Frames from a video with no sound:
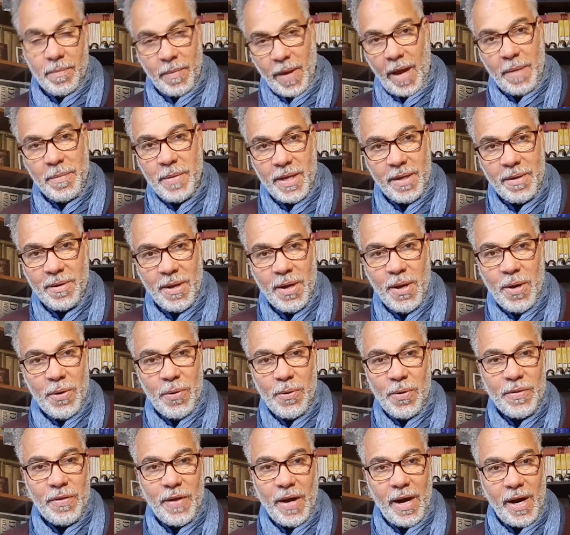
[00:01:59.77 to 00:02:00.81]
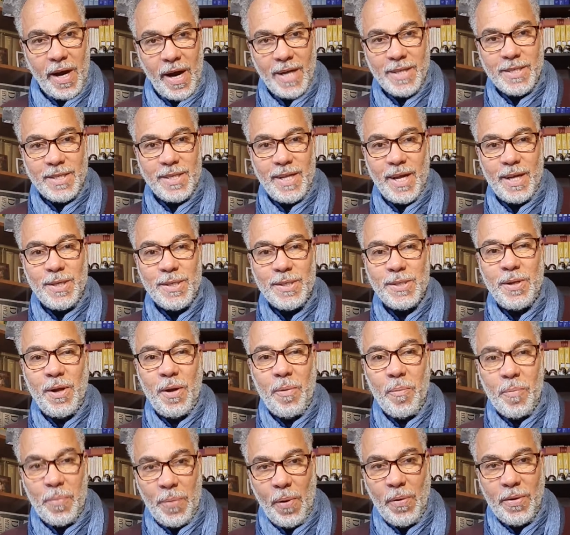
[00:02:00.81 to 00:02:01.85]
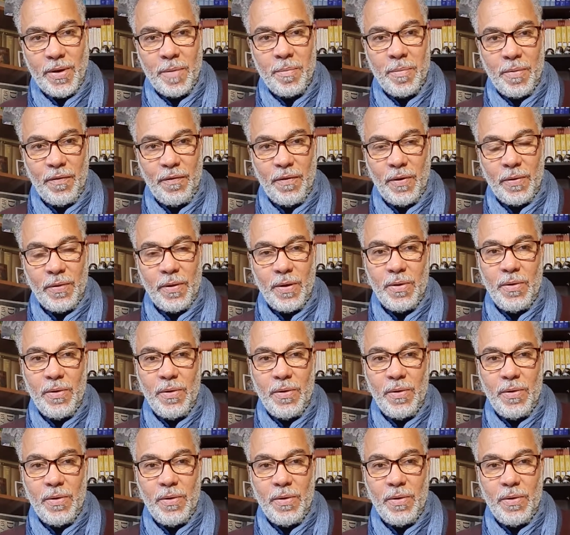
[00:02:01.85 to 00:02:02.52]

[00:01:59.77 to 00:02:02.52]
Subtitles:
I mean, with a heart that is not broken before the